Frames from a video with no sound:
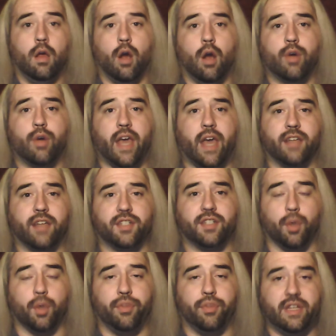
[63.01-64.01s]
Okay,
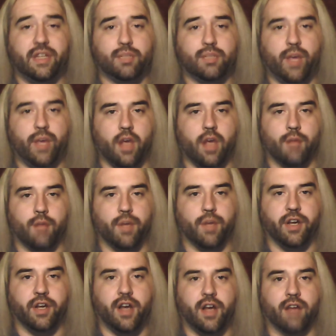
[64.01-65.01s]
so this week on
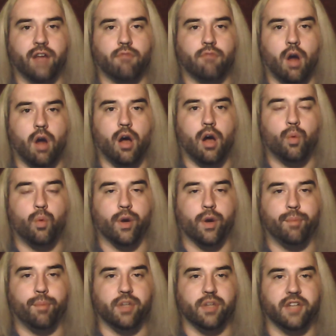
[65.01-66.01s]
Monday Night Raw, we're
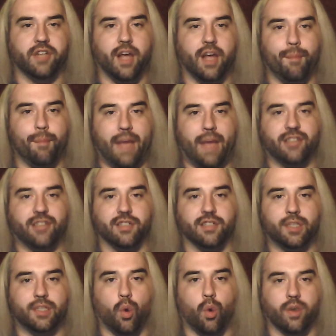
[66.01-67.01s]
building up
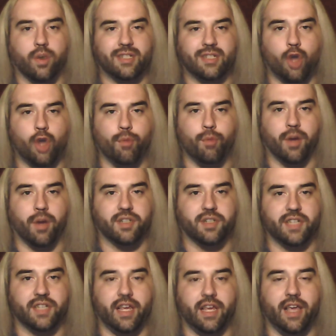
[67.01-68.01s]
matches towards No
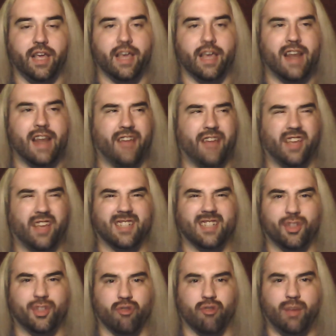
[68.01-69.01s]
Mercy in, I think it's
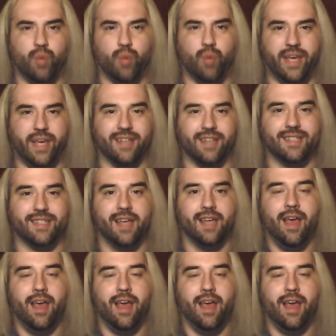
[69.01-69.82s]
3 weeks.